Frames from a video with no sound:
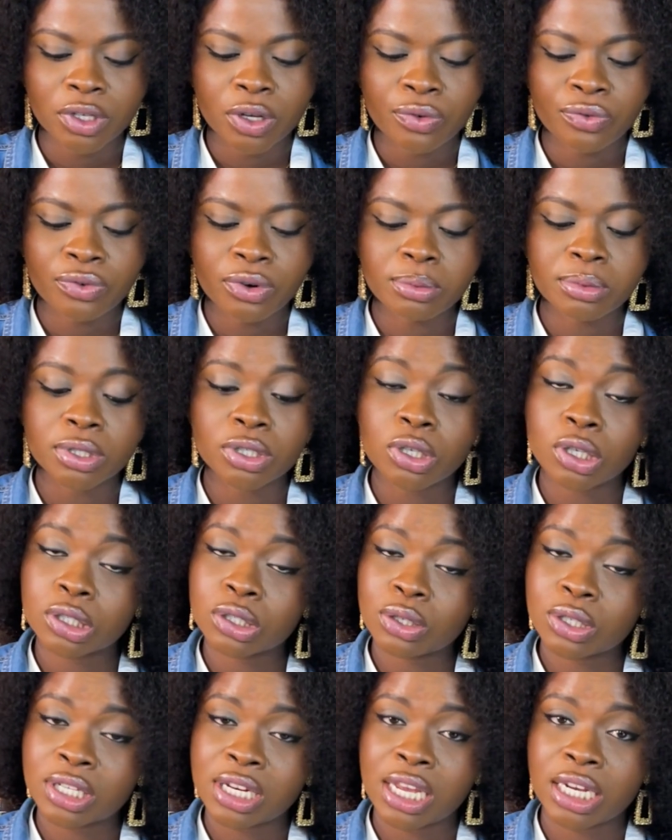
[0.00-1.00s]
from the
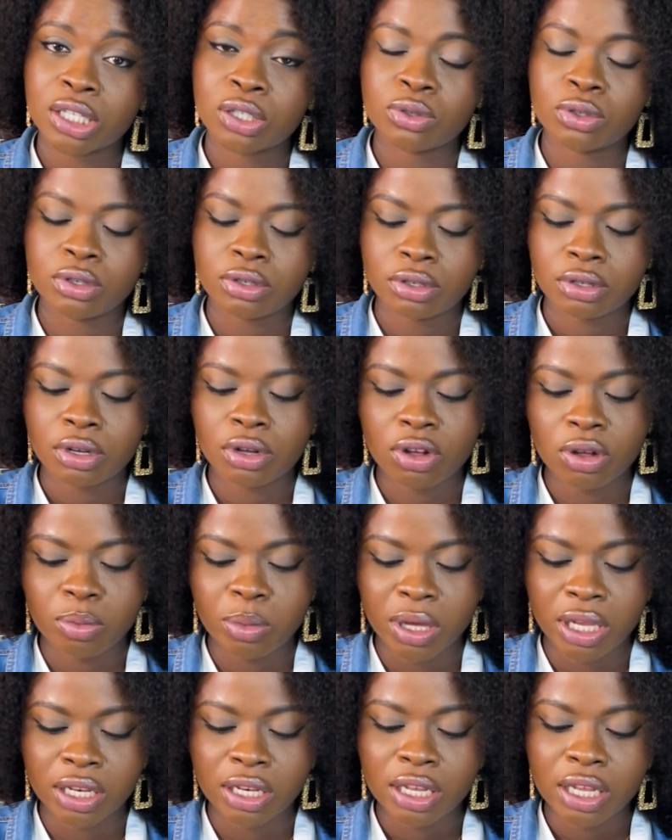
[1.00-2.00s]
doctor saying I should come
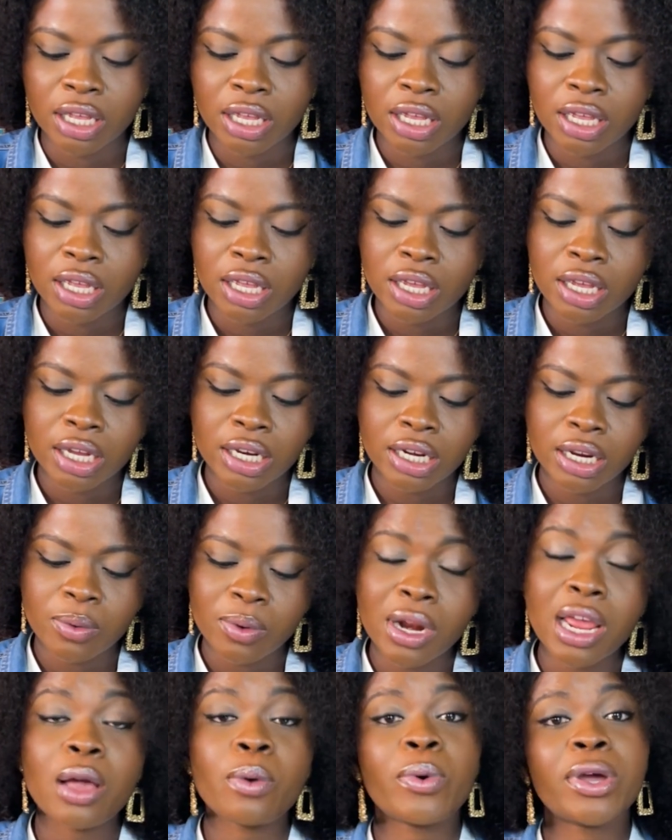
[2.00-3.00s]
in. And then
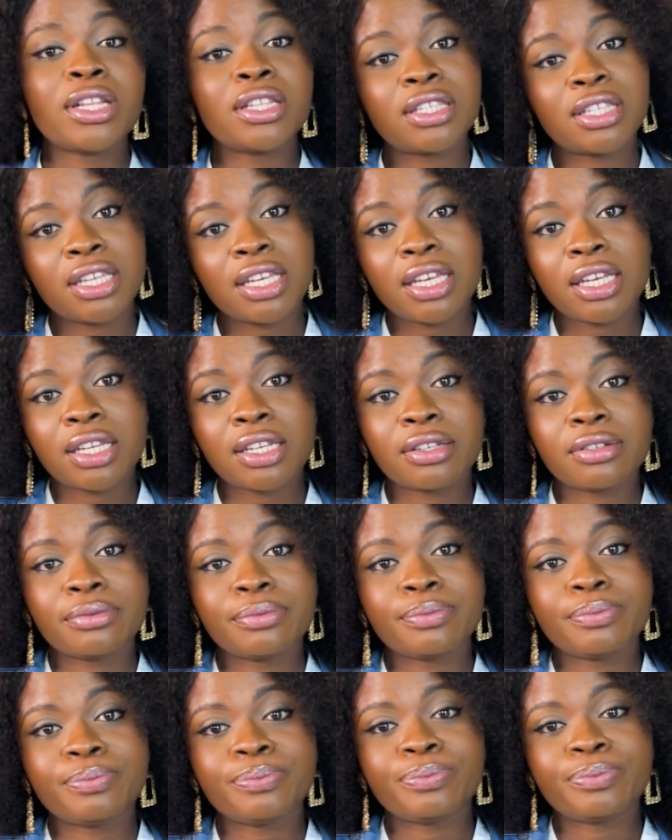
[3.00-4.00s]
when I went in,
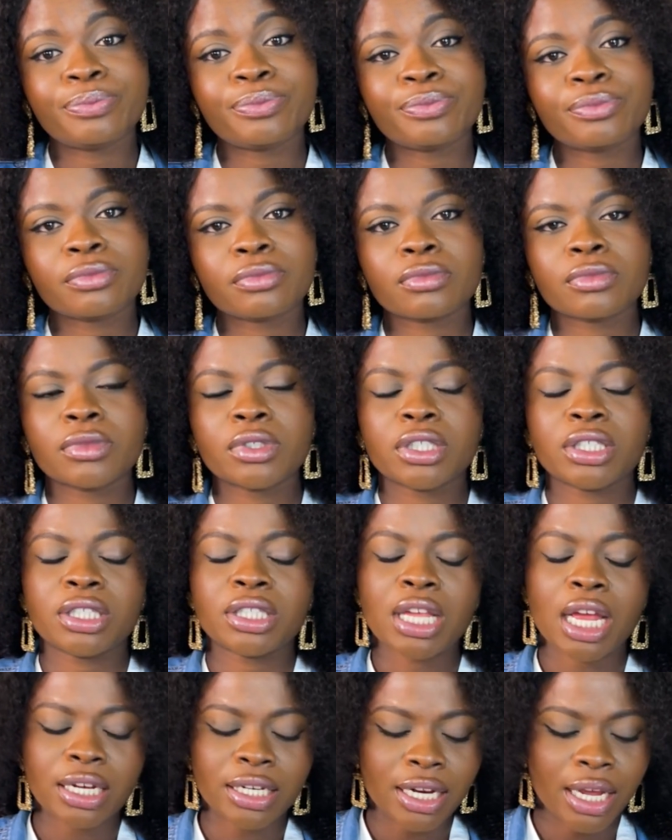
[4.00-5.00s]

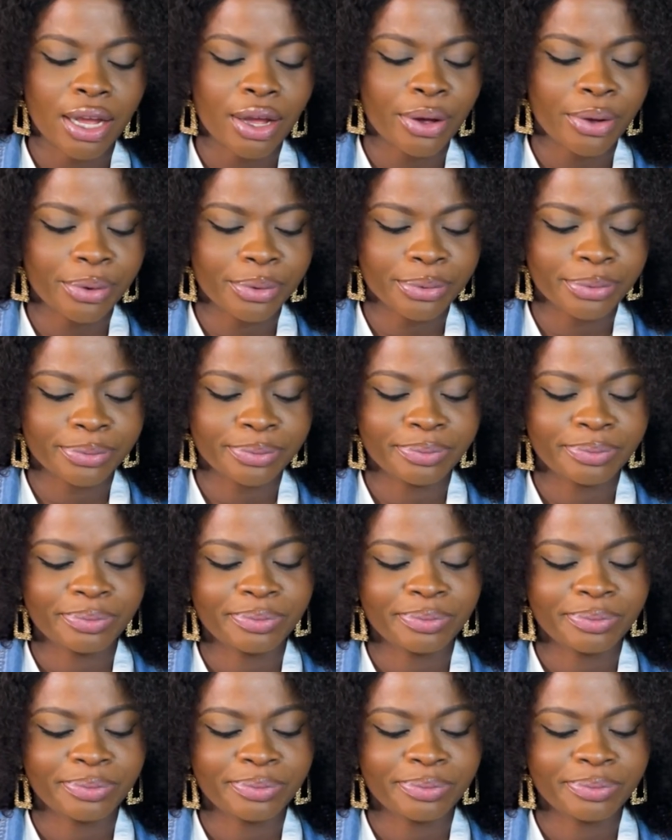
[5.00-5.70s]
Sat down